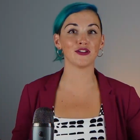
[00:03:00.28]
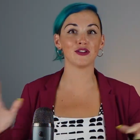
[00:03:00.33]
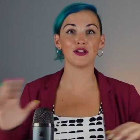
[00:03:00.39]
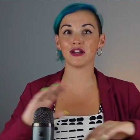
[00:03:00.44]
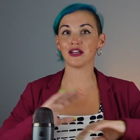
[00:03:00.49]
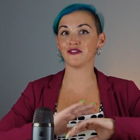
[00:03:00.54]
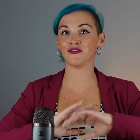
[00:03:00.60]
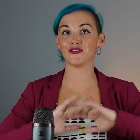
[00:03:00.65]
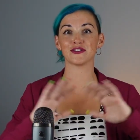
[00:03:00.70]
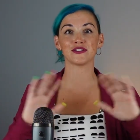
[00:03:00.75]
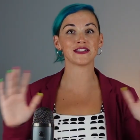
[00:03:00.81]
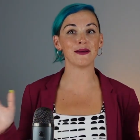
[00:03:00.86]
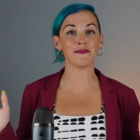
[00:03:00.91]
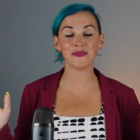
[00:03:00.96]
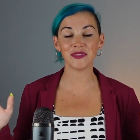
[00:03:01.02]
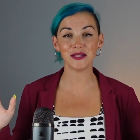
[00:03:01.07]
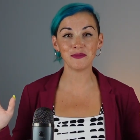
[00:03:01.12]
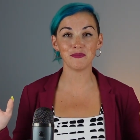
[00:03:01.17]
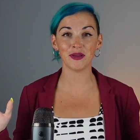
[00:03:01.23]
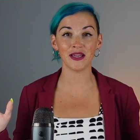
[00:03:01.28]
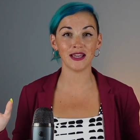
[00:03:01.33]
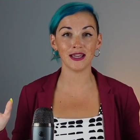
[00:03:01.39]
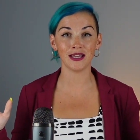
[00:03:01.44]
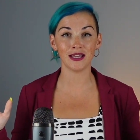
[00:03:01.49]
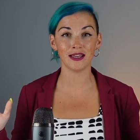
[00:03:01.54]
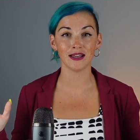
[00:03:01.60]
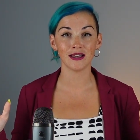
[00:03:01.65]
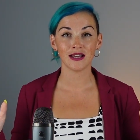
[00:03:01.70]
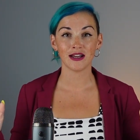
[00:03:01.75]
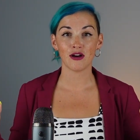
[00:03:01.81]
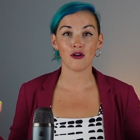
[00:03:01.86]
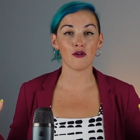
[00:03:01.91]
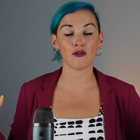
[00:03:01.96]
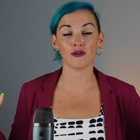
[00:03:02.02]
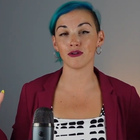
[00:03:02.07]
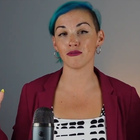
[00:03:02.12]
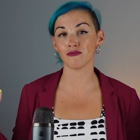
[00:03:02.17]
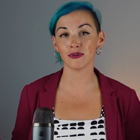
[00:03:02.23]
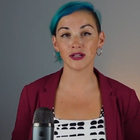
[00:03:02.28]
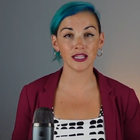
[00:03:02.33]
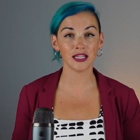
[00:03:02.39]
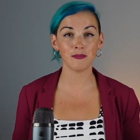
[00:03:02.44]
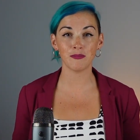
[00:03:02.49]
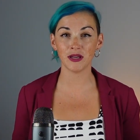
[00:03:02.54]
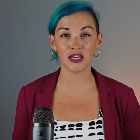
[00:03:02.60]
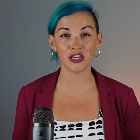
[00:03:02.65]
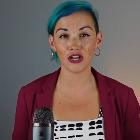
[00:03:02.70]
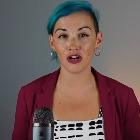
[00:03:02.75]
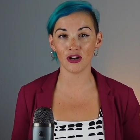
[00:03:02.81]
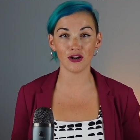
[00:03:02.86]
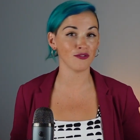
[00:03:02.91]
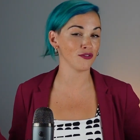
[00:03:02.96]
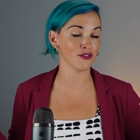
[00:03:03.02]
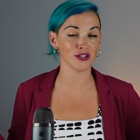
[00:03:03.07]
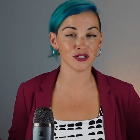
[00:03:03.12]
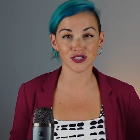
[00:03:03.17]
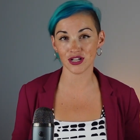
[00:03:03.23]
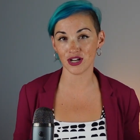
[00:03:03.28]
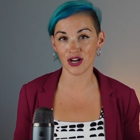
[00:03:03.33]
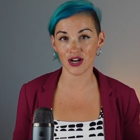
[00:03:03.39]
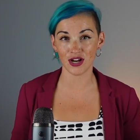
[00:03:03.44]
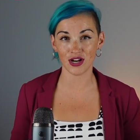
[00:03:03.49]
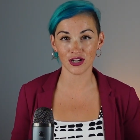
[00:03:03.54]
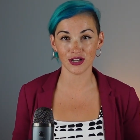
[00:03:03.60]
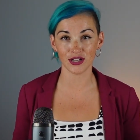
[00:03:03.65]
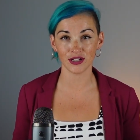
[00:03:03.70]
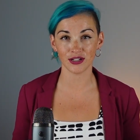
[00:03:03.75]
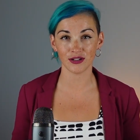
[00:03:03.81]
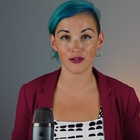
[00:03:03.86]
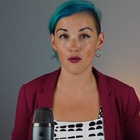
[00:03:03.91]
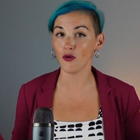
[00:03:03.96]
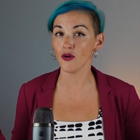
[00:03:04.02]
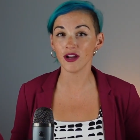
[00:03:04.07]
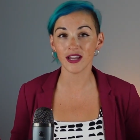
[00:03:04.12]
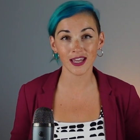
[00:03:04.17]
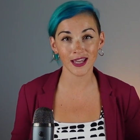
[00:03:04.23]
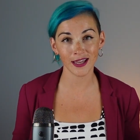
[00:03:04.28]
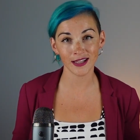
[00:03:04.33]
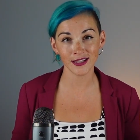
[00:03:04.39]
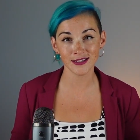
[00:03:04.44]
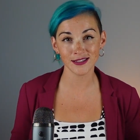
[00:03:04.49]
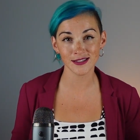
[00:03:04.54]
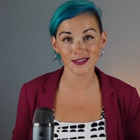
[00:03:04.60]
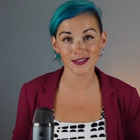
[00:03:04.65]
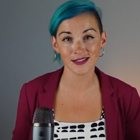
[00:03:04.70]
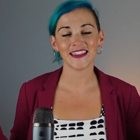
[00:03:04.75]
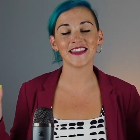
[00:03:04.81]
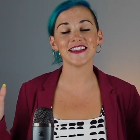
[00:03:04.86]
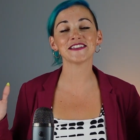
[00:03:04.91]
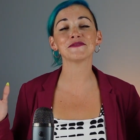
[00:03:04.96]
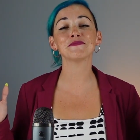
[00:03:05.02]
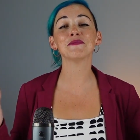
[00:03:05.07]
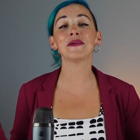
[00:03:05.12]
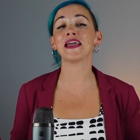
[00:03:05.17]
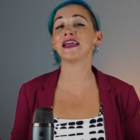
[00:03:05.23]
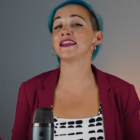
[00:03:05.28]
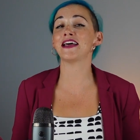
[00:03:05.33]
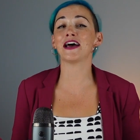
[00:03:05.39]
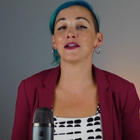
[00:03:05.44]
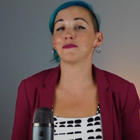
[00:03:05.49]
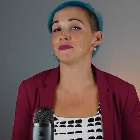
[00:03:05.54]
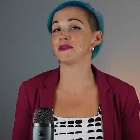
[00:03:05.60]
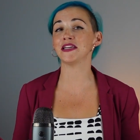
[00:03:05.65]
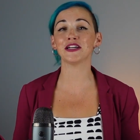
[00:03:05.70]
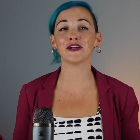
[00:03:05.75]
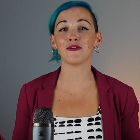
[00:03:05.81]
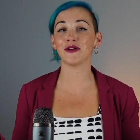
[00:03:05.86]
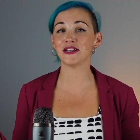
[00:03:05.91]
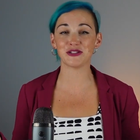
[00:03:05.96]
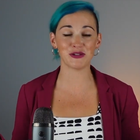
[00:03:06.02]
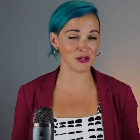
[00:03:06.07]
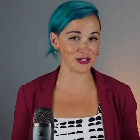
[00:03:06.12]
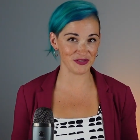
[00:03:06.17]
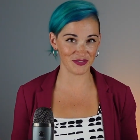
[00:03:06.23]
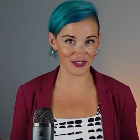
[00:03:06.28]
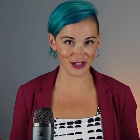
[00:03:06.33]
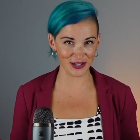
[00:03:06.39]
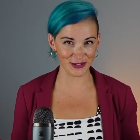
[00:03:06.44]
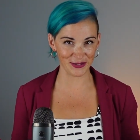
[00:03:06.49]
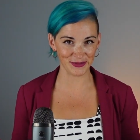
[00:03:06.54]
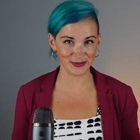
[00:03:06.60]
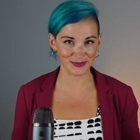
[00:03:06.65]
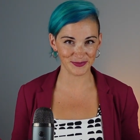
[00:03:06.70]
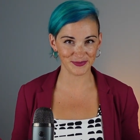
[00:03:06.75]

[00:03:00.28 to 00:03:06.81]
you're looking for something big, or a really big yard for a dog or kids, this may not be a great choice for you.